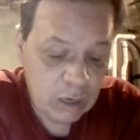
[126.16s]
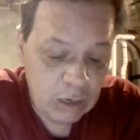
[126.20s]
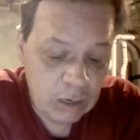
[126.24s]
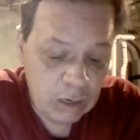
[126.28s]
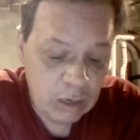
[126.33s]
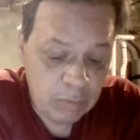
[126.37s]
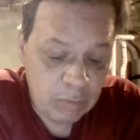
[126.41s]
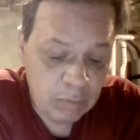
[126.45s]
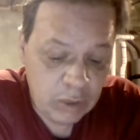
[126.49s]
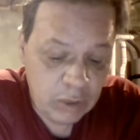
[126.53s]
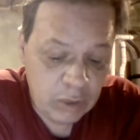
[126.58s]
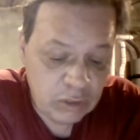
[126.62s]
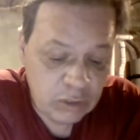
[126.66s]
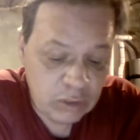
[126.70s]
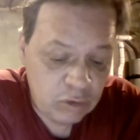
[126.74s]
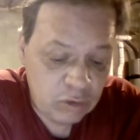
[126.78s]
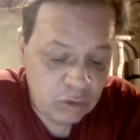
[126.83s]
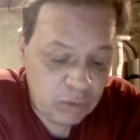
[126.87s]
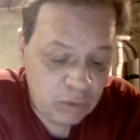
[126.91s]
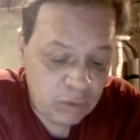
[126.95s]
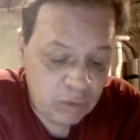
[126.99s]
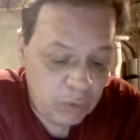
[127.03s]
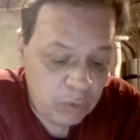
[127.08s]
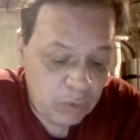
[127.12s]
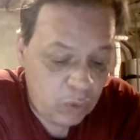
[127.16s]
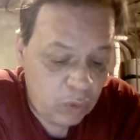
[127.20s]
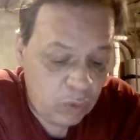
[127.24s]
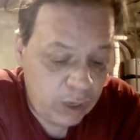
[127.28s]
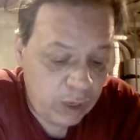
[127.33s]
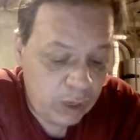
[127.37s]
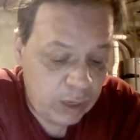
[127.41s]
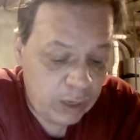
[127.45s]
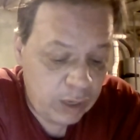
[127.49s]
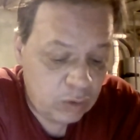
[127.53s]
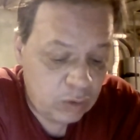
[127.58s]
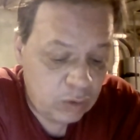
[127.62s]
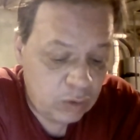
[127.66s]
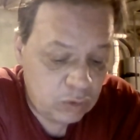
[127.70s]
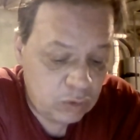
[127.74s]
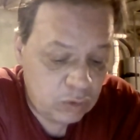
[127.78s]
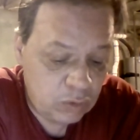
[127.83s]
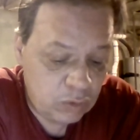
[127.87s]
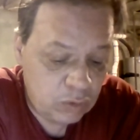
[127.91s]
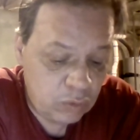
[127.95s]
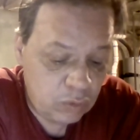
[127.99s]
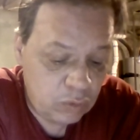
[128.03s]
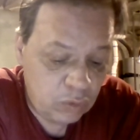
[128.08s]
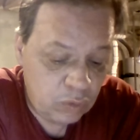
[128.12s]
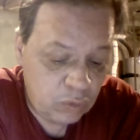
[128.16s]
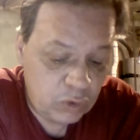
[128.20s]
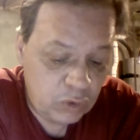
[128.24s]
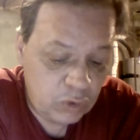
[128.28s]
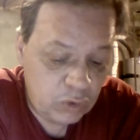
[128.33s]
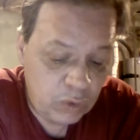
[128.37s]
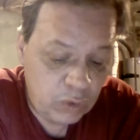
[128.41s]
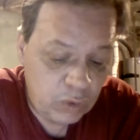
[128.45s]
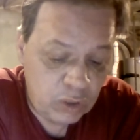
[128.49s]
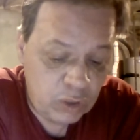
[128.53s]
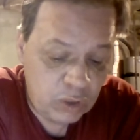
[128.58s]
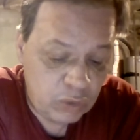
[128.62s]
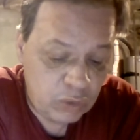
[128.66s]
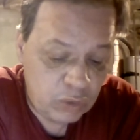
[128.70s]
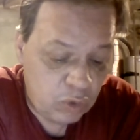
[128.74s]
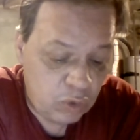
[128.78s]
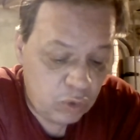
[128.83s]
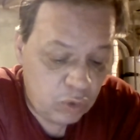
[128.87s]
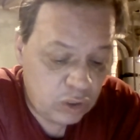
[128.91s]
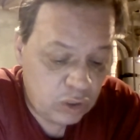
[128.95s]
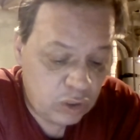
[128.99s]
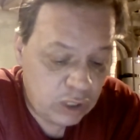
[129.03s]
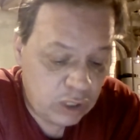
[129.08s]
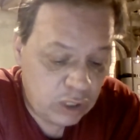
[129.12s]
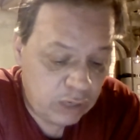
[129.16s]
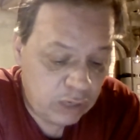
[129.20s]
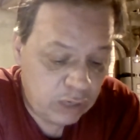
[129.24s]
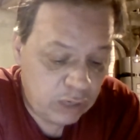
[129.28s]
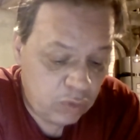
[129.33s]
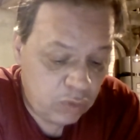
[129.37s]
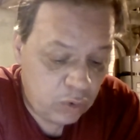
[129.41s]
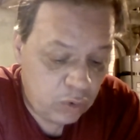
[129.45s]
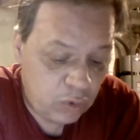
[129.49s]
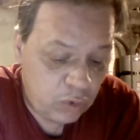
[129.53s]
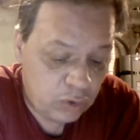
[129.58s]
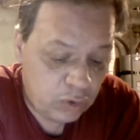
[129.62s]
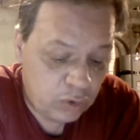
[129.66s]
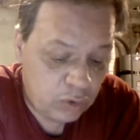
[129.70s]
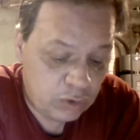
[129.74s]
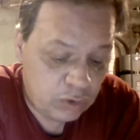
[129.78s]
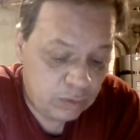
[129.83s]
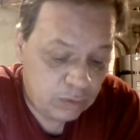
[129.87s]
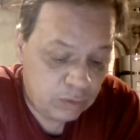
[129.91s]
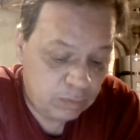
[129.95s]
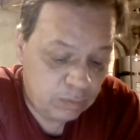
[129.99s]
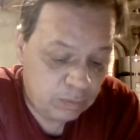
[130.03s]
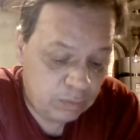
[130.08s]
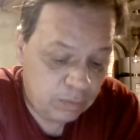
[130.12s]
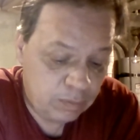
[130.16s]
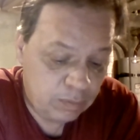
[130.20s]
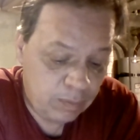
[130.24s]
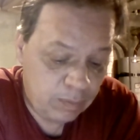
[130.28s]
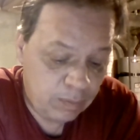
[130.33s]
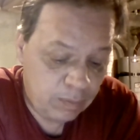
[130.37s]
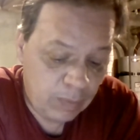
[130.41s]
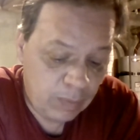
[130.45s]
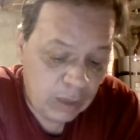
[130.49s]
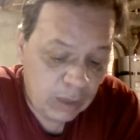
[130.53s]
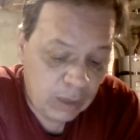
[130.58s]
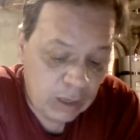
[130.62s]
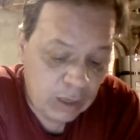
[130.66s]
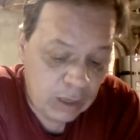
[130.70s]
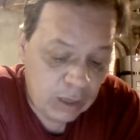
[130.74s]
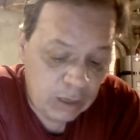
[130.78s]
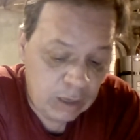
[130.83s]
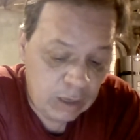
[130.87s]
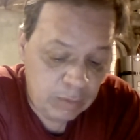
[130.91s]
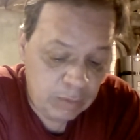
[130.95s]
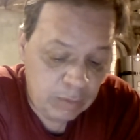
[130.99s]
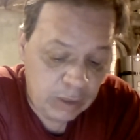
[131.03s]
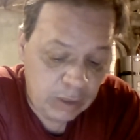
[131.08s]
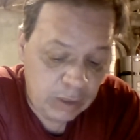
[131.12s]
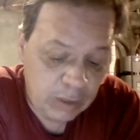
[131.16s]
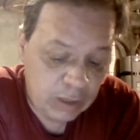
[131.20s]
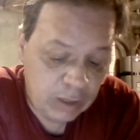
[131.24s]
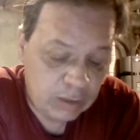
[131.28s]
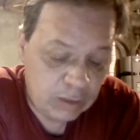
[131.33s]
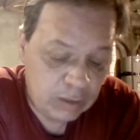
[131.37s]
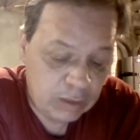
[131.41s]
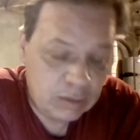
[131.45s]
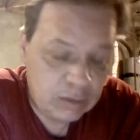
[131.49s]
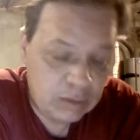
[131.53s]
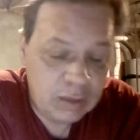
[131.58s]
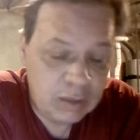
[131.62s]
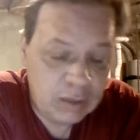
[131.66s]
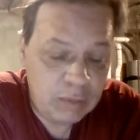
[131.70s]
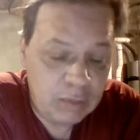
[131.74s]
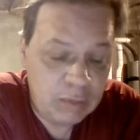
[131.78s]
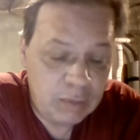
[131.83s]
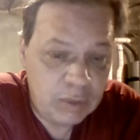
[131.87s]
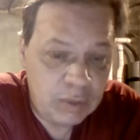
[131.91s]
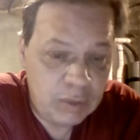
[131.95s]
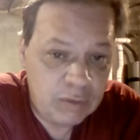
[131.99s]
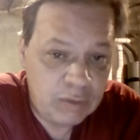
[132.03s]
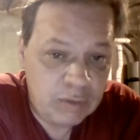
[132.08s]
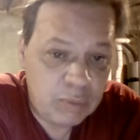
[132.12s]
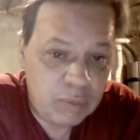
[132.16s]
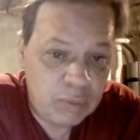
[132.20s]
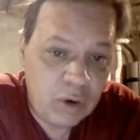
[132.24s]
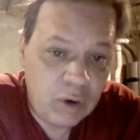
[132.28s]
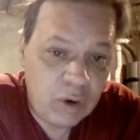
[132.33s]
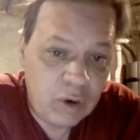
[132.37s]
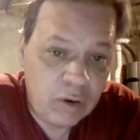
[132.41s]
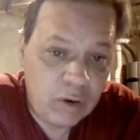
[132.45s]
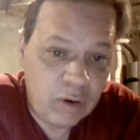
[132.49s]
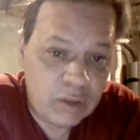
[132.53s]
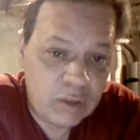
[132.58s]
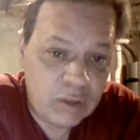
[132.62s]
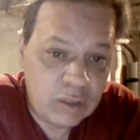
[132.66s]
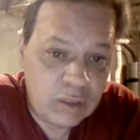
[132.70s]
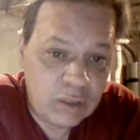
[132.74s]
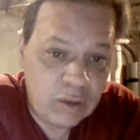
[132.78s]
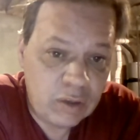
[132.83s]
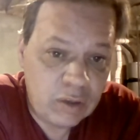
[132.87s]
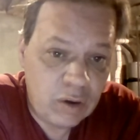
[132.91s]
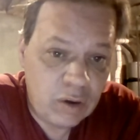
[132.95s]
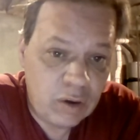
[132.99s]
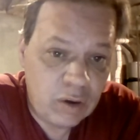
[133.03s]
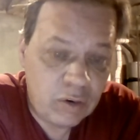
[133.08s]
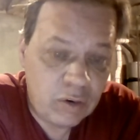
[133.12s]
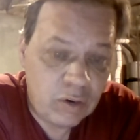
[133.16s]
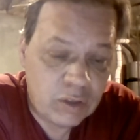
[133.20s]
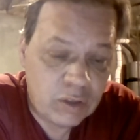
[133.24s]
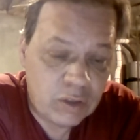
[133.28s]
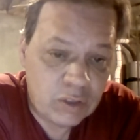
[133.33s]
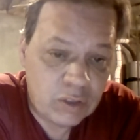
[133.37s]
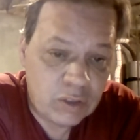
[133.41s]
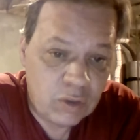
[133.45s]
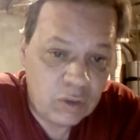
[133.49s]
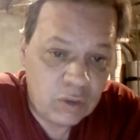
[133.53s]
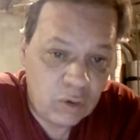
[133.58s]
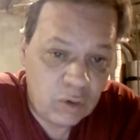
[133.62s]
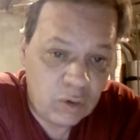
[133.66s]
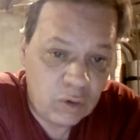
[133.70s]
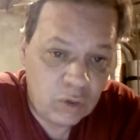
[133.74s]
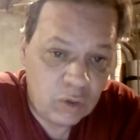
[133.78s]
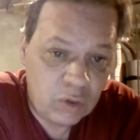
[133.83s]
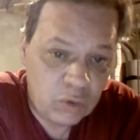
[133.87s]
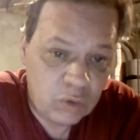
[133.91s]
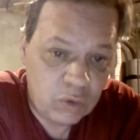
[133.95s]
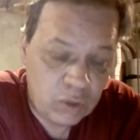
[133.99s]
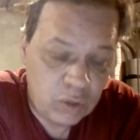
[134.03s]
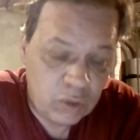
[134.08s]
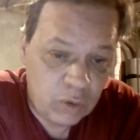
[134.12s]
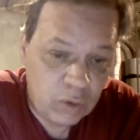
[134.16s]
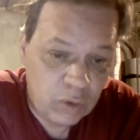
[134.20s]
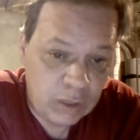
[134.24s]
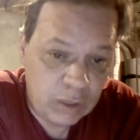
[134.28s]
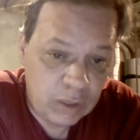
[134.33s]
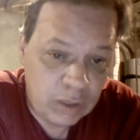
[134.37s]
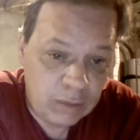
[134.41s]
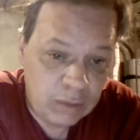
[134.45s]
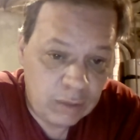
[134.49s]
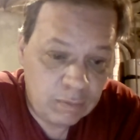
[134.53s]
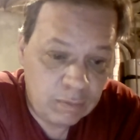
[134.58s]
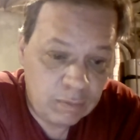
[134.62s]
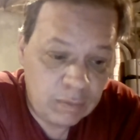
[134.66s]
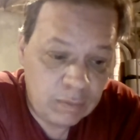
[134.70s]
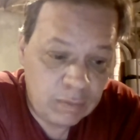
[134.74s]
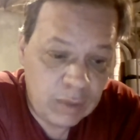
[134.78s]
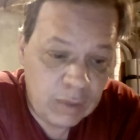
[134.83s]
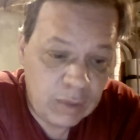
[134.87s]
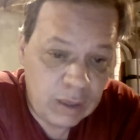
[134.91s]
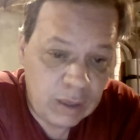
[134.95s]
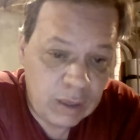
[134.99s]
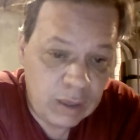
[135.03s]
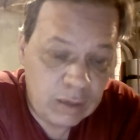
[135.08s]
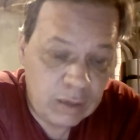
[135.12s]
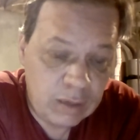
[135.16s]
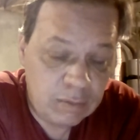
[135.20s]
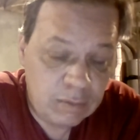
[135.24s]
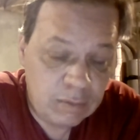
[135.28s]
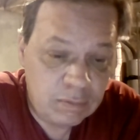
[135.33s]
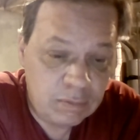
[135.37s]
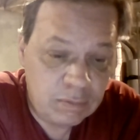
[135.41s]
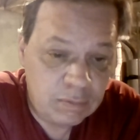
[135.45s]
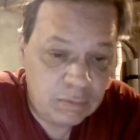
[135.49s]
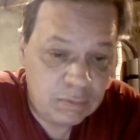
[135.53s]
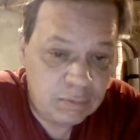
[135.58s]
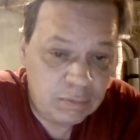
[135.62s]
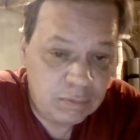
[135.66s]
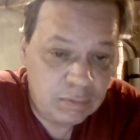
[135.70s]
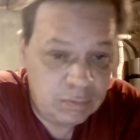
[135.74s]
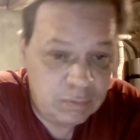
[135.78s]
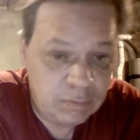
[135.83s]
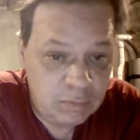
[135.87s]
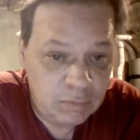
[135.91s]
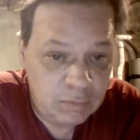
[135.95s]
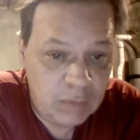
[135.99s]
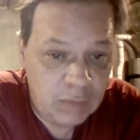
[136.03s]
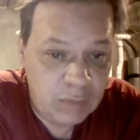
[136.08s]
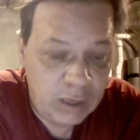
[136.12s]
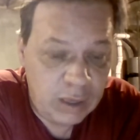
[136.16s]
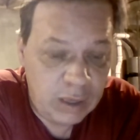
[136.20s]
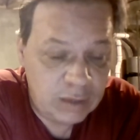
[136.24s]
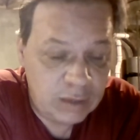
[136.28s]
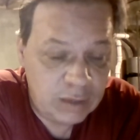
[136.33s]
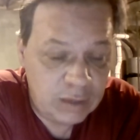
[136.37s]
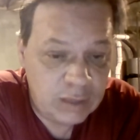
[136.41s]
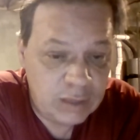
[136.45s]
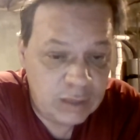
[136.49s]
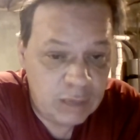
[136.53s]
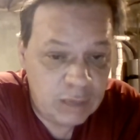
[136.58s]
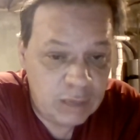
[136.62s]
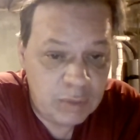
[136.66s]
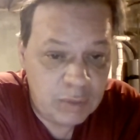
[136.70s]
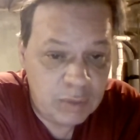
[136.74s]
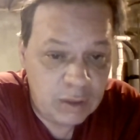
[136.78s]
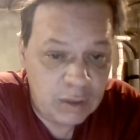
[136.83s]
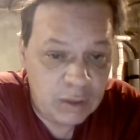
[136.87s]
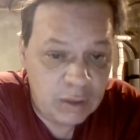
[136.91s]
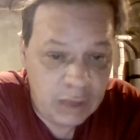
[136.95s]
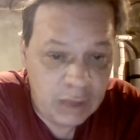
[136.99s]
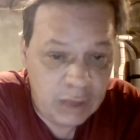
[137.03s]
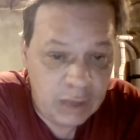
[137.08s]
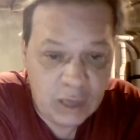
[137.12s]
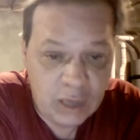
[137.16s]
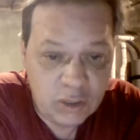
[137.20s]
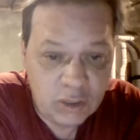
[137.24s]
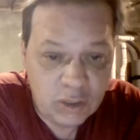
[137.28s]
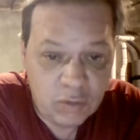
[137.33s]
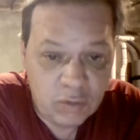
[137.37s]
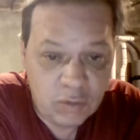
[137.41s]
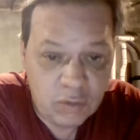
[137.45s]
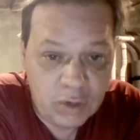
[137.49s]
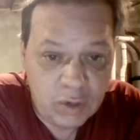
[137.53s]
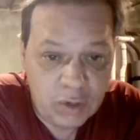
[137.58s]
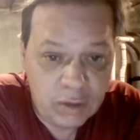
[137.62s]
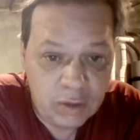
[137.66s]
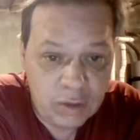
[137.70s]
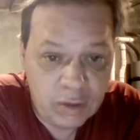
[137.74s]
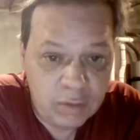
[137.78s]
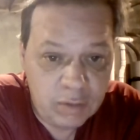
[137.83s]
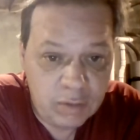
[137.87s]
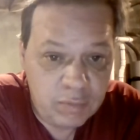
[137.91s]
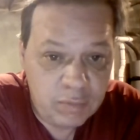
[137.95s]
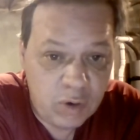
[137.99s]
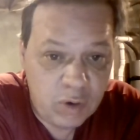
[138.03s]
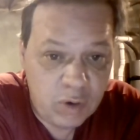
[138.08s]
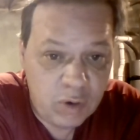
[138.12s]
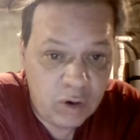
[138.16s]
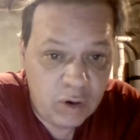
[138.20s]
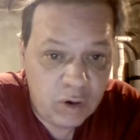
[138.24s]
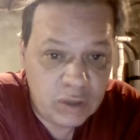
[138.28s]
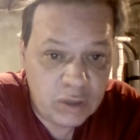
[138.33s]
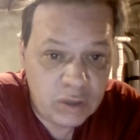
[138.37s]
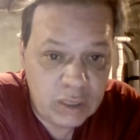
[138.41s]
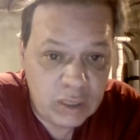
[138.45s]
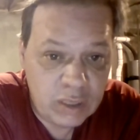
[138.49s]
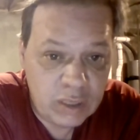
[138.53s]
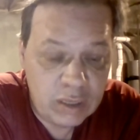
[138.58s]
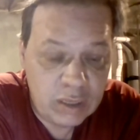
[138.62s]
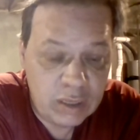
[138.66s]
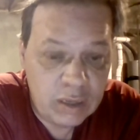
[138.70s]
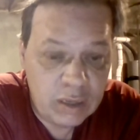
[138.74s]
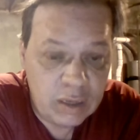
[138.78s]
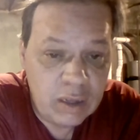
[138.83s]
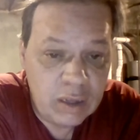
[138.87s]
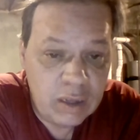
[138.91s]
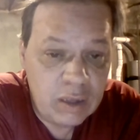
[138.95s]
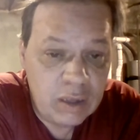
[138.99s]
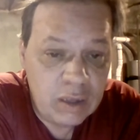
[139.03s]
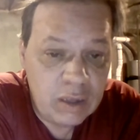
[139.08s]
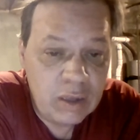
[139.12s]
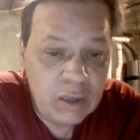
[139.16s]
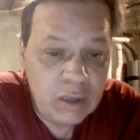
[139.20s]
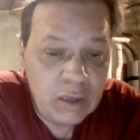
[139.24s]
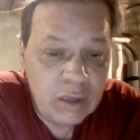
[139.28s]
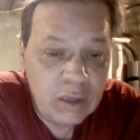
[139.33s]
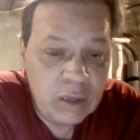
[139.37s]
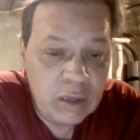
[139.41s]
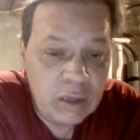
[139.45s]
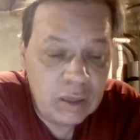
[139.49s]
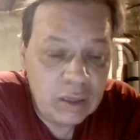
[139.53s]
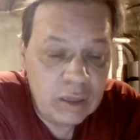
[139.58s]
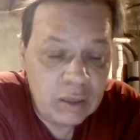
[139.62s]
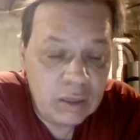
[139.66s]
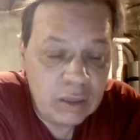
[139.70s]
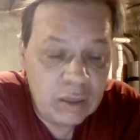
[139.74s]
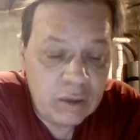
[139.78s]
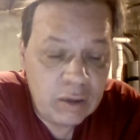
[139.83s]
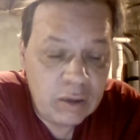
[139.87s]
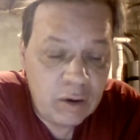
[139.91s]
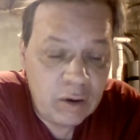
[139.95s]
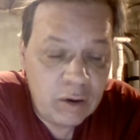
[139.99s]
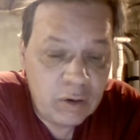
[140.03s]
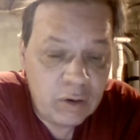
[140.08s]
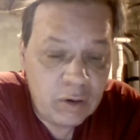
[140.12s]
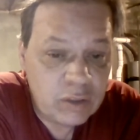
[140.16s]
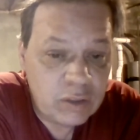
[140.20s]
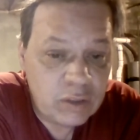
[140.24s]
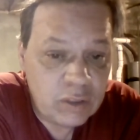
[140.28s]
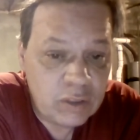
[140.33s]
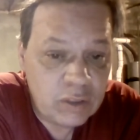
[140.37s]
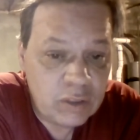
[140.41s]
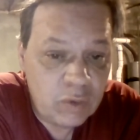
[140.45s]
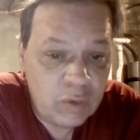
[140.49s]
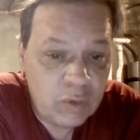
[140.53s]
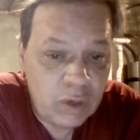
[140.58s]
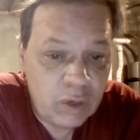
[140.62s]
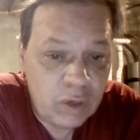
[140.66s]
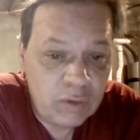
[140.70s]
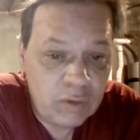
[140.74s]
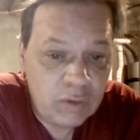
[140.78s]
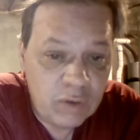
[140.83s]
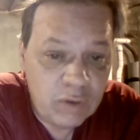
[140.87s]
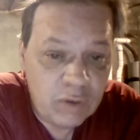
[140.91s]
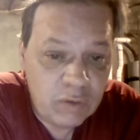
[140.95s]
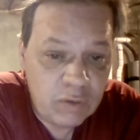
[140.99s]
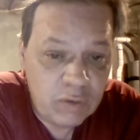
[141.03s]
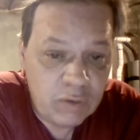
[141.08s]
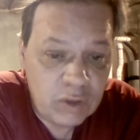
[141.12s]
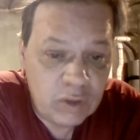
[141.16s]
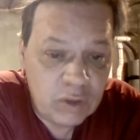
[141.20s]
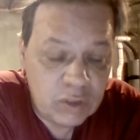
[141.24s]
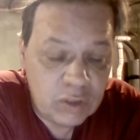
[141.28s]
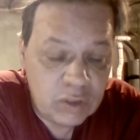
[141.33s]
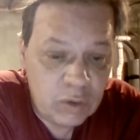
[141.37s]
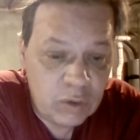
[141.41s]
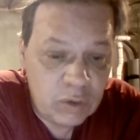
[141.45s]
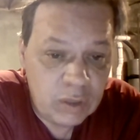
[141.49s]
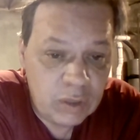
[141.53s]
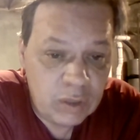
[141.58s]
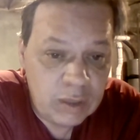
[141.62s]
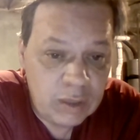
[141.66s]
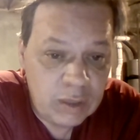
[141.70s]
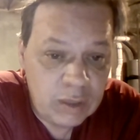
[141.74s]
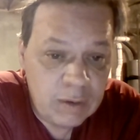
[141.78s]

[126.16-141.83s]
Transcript: President Trump and the White House want to issue more executive orders because they believe the progress in the Congress is going too slowly. And I hate to say it, but they actually are right. Progress in the Congress is going very, very slowly.